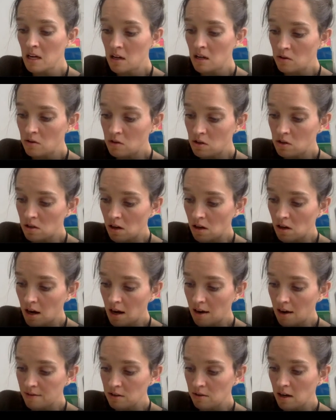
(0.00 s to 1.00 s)
you do not
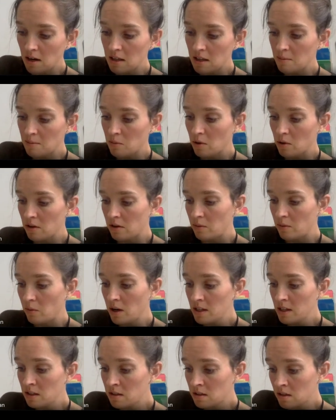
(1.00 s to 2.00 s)
have to write them more than
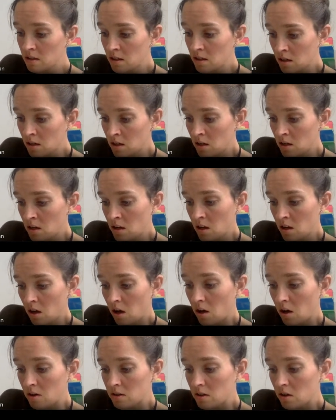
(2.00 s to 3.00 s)
once
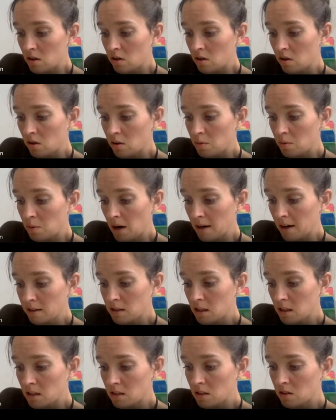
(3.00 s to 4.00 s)
also good
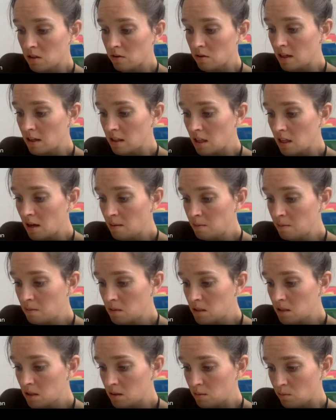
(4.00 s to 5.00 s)
practice to write them
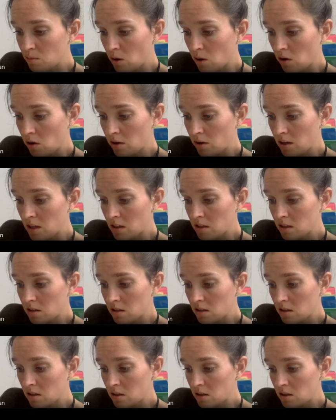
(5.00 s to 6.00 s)

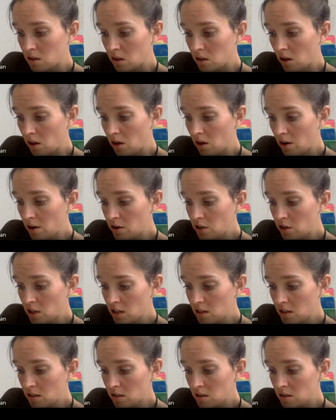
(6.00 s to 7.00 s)
smallest to
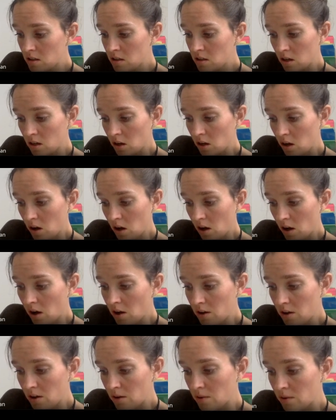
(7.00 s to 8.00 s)
largest,
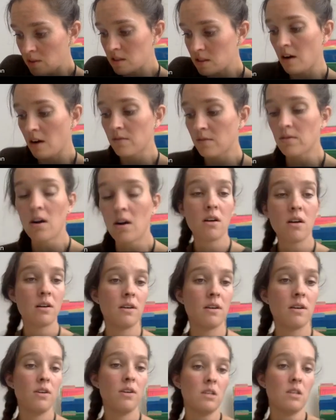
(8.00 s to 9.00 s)
although it's not wrong
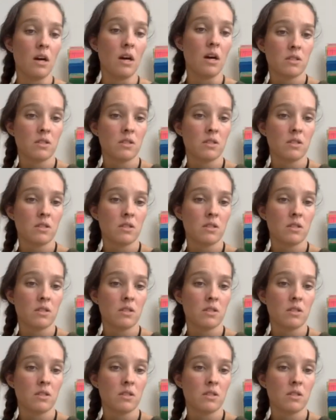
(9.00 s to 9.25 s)
if you don't.